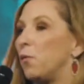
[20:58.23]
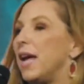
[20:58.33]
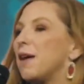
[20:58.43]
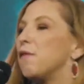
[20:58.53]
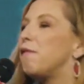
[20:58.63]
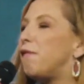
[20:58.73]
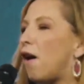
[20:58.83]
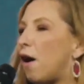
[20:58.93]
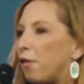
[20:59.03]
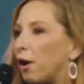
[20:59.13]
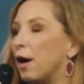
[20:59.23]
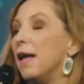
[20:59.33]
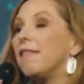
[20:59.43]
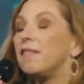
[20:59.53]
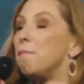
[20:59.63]
We have a father
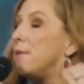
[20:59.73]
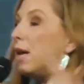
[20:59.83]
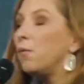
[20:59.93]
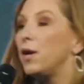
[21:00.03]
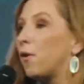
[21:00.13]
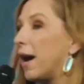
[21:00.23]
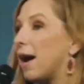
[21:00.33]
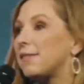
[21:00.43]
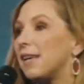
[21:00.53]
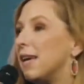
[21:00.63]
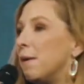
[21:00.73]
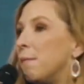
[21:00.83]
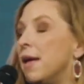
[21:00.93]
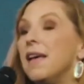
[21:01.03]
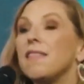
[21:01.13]
that the minute we cry out to him,